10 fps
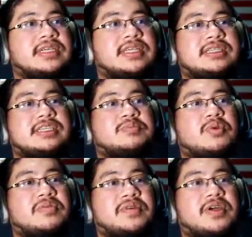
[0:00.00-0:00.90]
This is
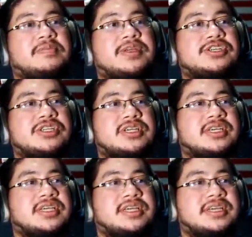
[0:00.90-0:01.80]
more of an R P G.
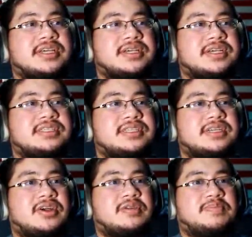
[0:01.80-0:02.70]
It's
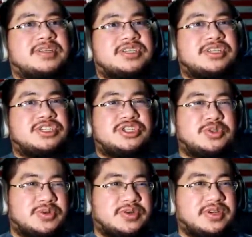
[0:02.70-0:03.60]
an R P G
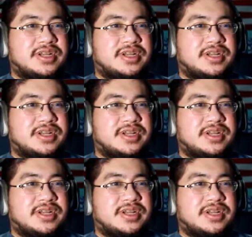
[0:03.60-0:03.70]
shooter,